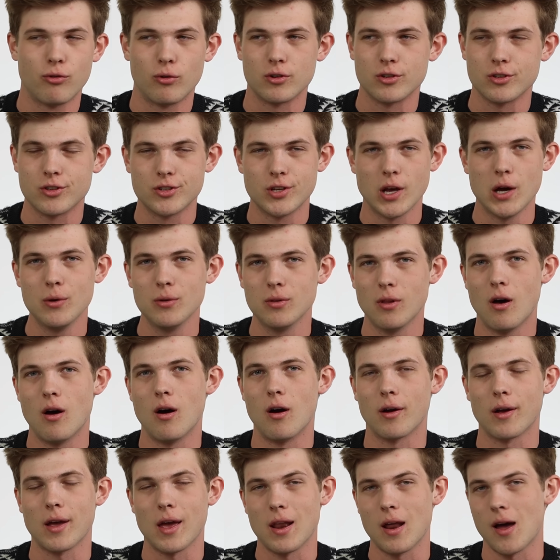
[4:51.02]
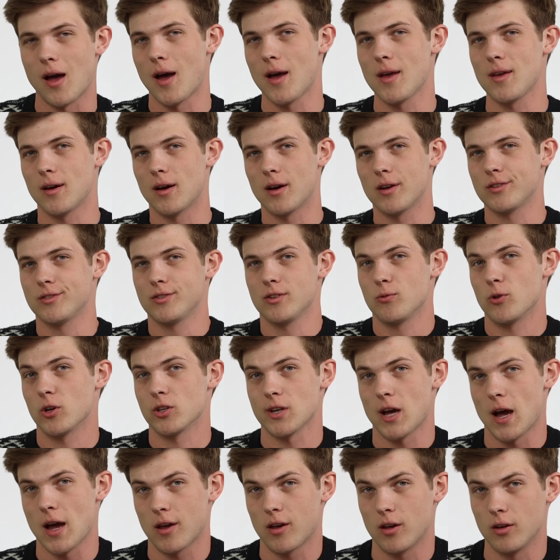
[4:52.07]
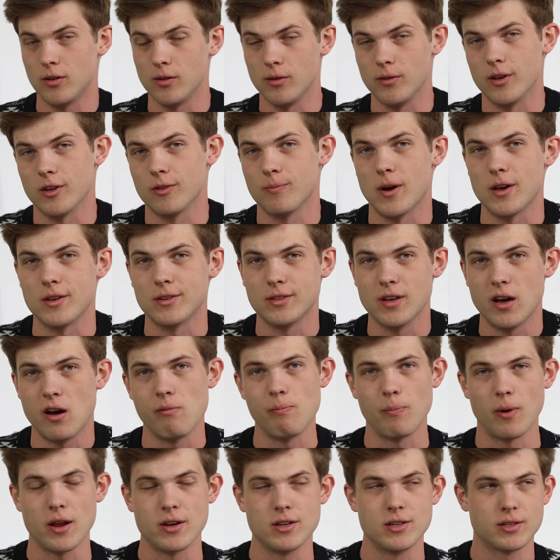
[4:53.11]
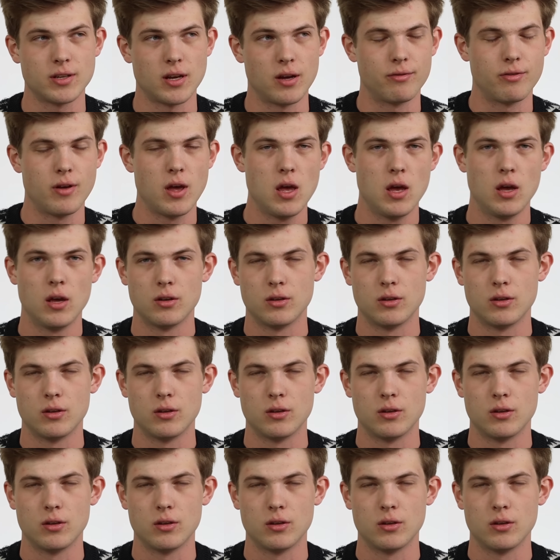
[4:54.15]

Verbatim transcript: for so long, and I honestly wish I could do this myself, but I just have